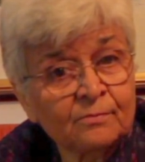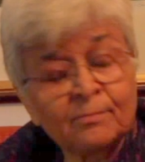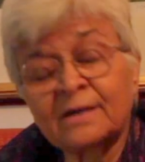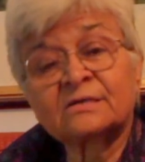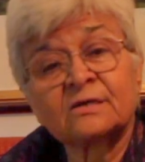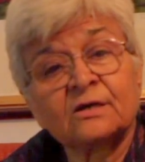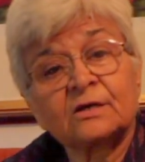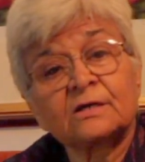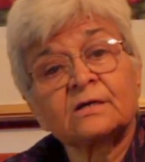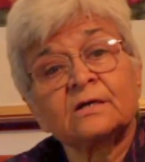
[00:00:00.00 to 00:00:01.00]
but
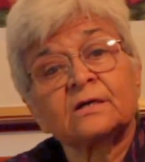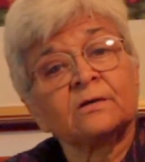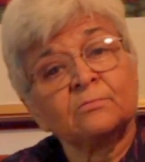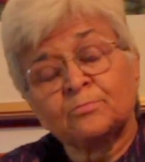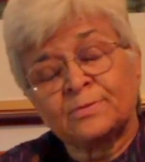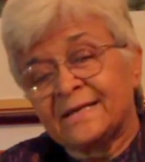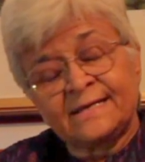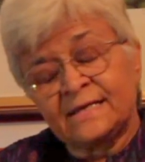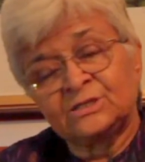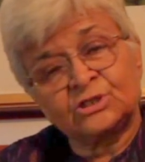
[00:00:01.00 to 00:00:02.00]

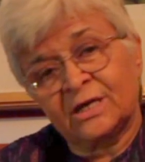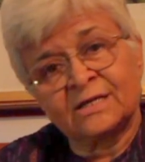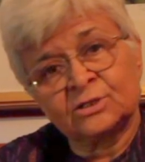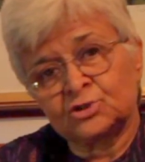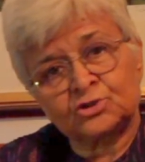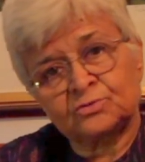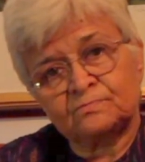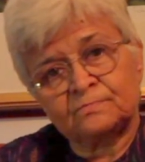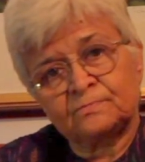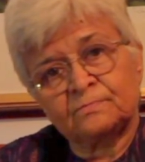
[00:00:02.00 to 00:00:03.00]
completely challenged.
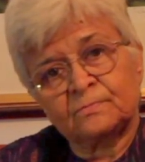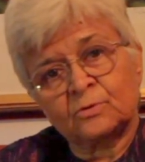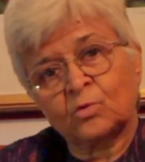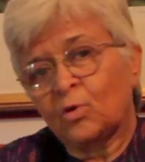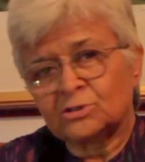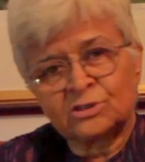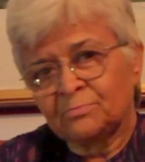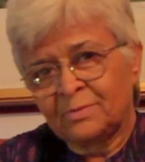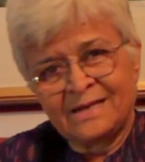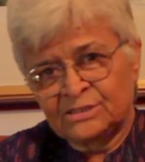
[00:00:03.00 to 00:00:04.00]

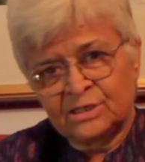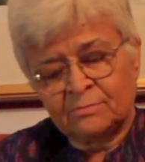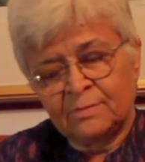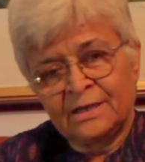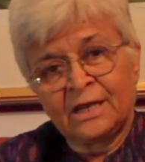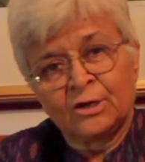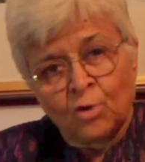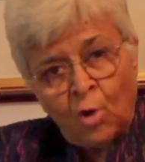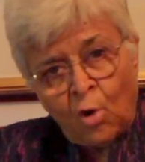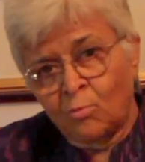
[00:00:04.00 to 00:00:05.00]
Quadriplegic, meaning
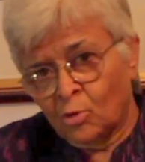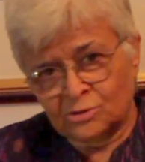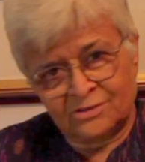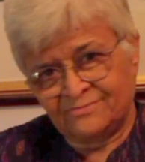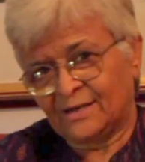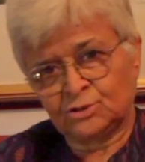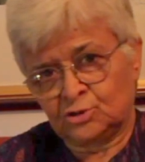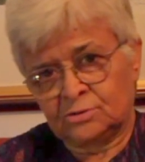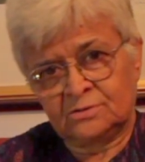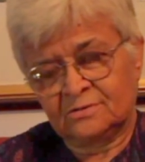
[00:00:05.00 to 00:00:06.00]
no motor
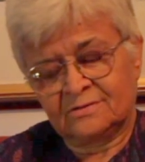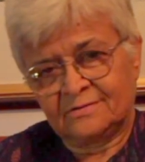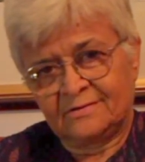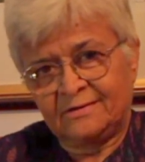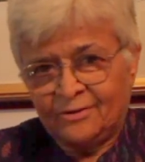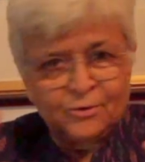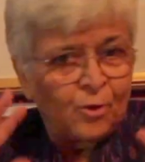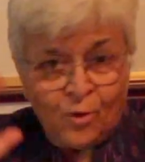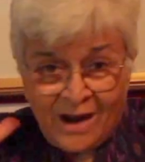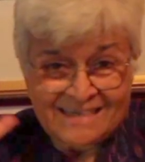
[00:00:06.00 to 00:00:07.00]
function,
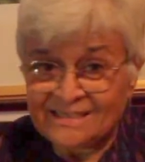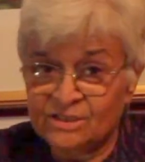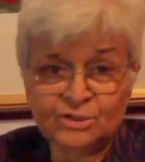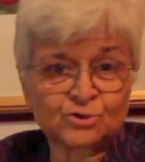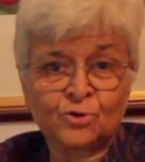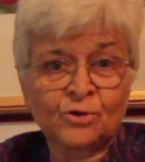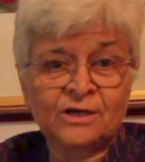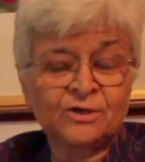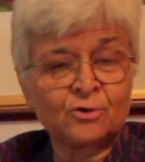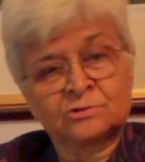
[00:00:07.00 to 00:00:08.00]
no head control,
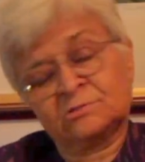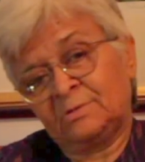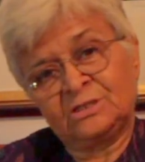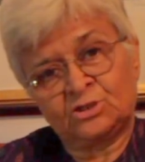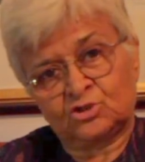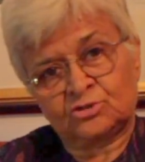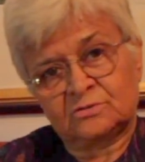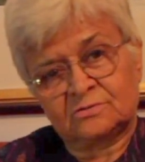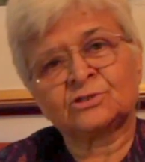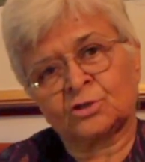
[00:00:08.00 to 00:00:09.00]
and no speech.
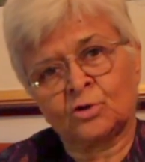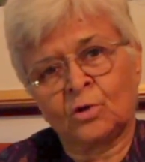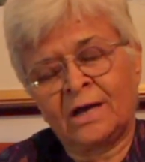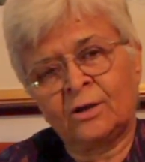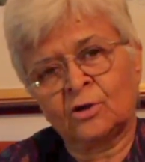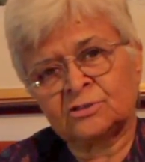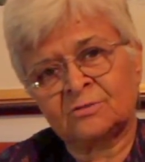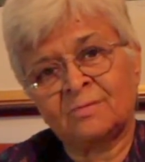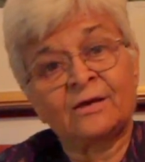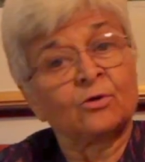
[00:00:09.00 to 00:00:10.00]
Years ago, I
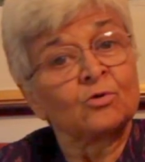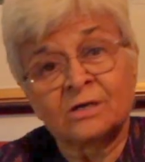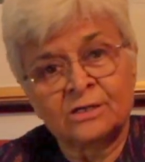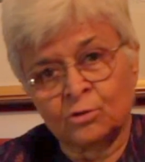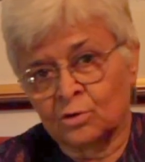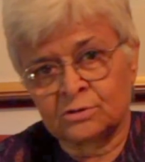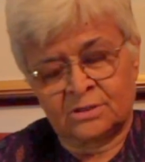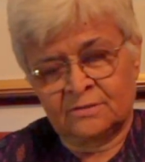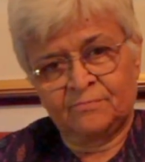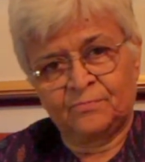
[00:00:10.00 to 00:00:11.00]
lost my only
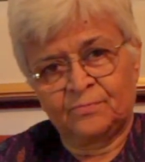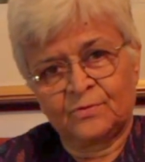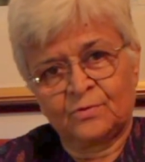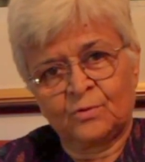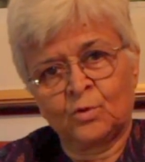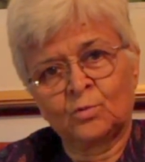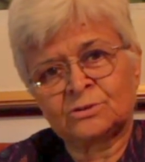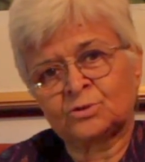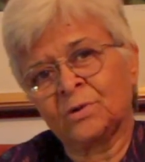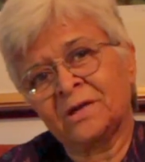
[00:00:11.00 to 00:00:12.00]
daughter, who
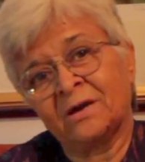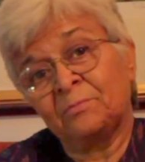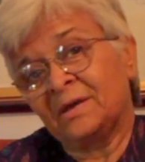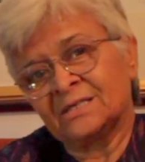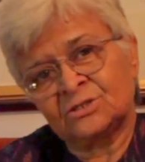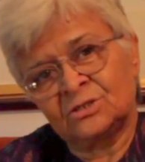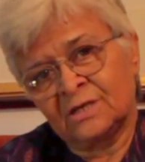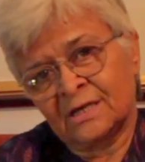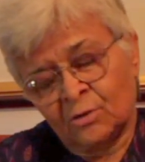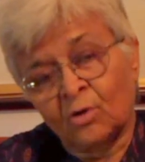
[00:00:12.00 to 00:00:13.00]
was doing her
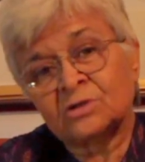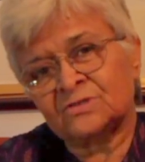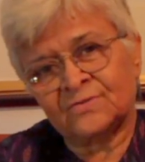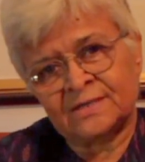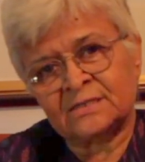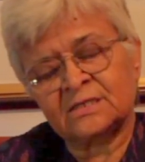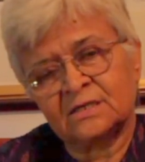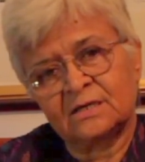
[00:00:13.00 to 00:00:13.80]
PhD at Oxford.